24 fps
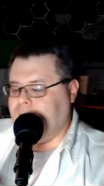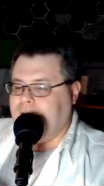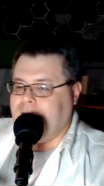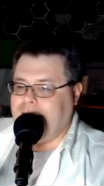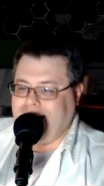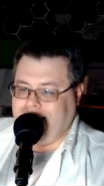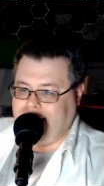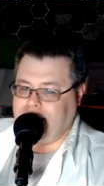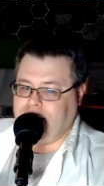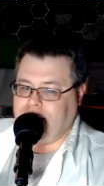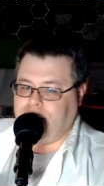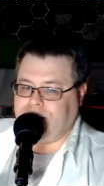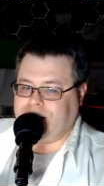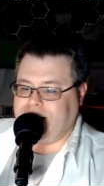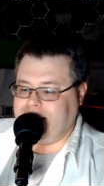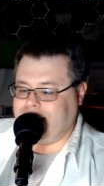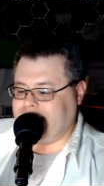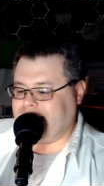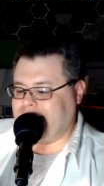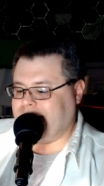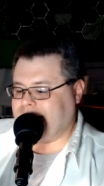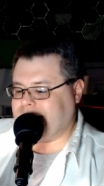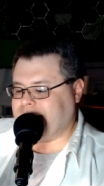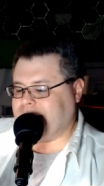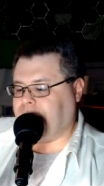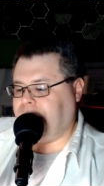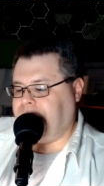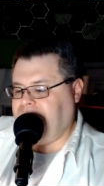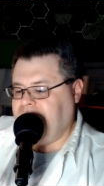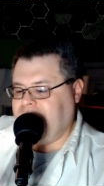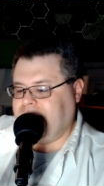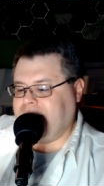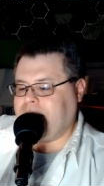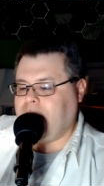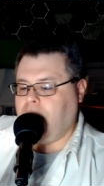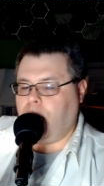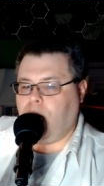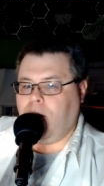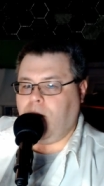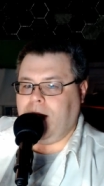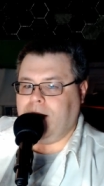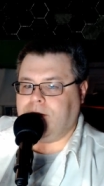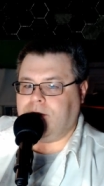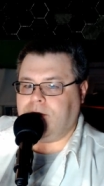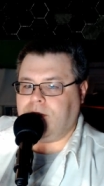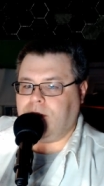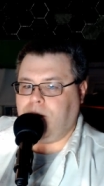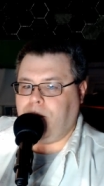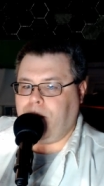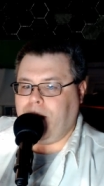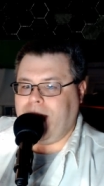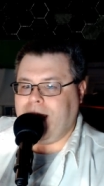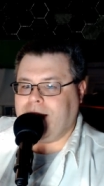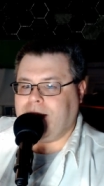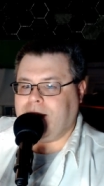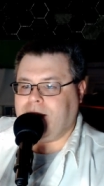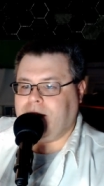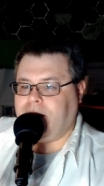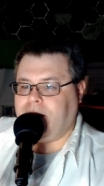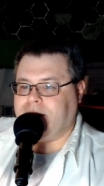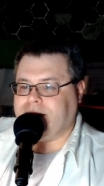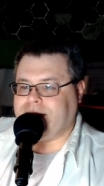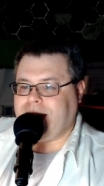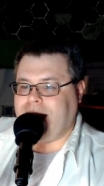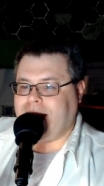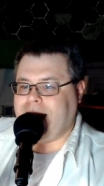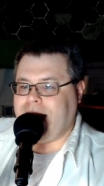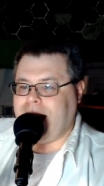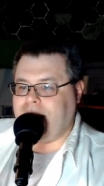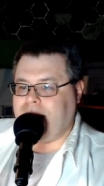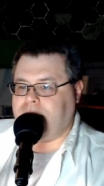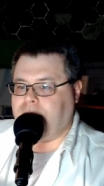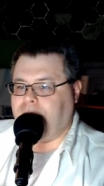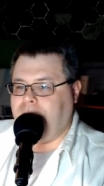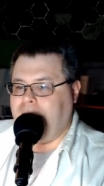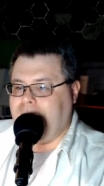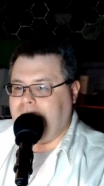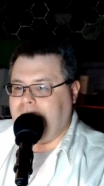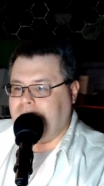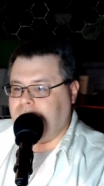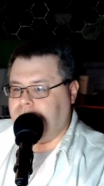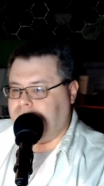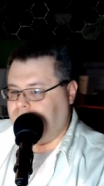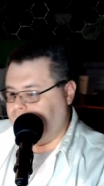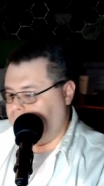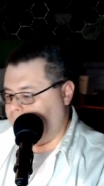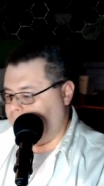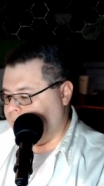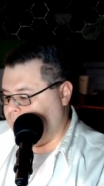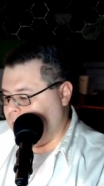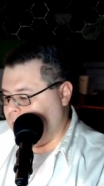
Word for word: And you'll see this because the feet go under the back there. It's kind of how you hide them.